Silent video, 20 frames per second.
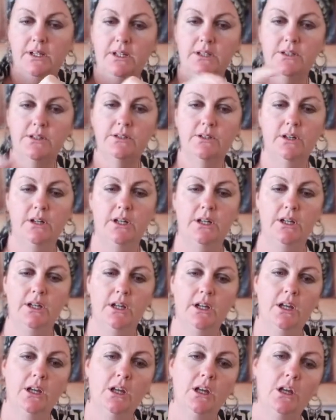So
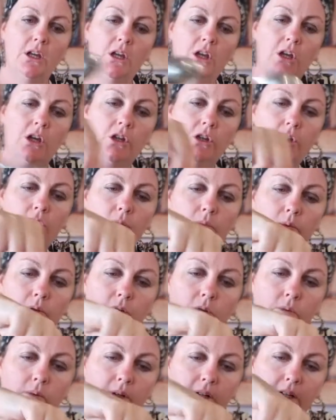you
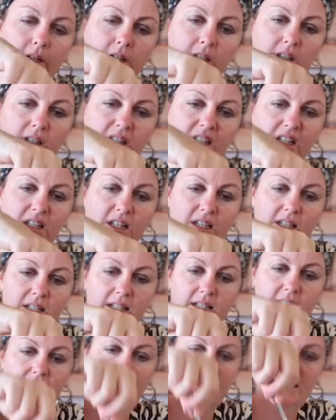will want to
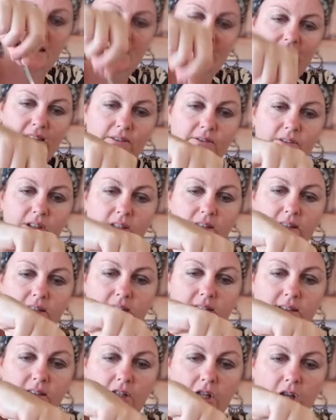give this a
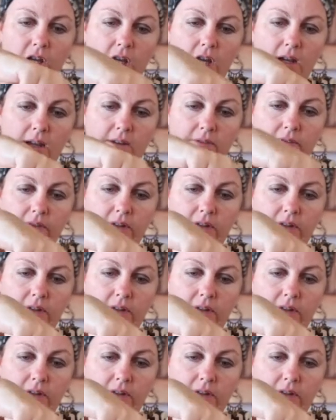stir